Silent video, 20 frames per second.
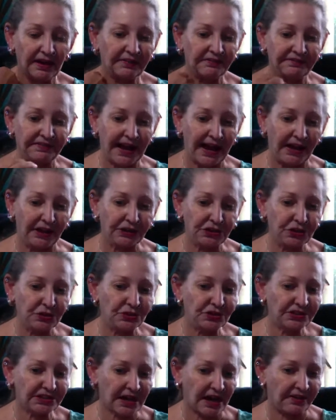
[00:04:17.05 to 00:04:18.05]

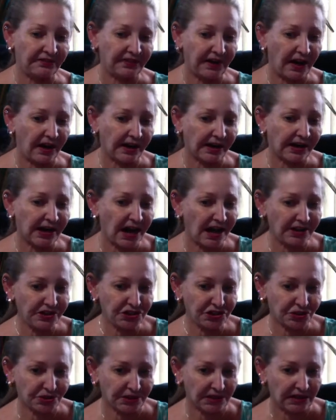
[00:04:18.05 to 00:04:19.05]
values of our
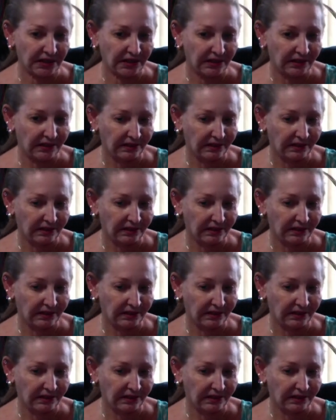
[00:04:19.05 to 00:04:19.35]
country.